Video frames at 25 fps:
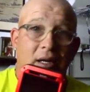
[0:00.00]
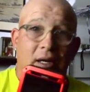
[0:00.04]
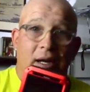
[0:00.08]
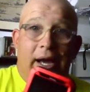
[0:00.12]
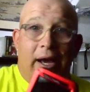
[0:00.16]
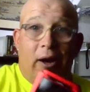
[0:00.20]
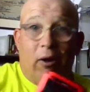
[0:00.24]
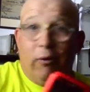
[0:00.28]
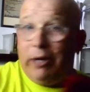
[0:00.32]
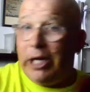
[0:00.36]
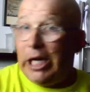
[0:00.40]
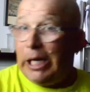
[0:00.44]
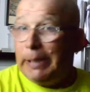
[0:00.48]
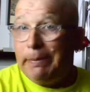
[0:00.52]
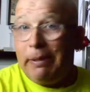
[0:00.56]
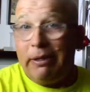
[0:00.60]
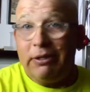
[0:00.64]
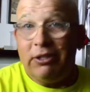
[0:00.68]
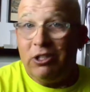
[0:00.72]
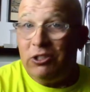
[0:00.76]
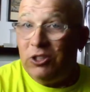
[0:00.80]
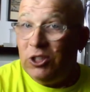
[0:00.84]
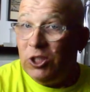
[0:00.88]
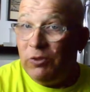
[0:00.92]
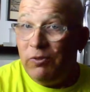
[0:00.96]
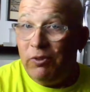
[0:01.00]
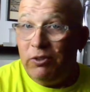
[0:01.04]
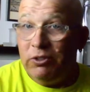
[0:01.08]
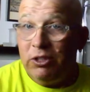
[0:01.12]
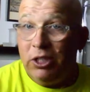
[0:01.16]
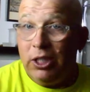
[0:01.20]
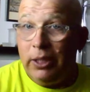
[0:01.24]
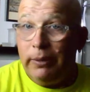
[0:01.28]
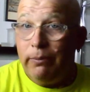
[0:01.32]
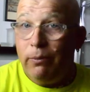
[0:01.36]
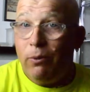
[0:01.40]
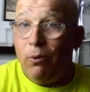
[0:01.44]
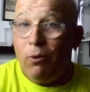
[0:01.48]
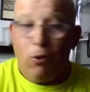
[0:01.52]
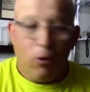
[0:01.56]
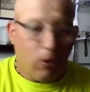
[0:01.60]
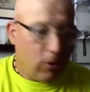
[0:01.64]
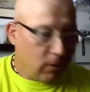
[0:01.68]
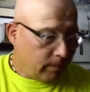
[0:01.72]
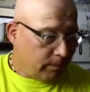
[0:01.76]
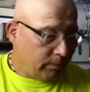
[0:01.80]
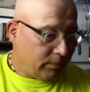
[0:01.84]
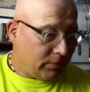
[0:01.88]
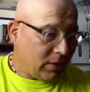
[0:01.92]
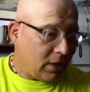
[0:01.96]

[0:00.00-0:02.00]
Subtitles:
I don't care about the service anymore.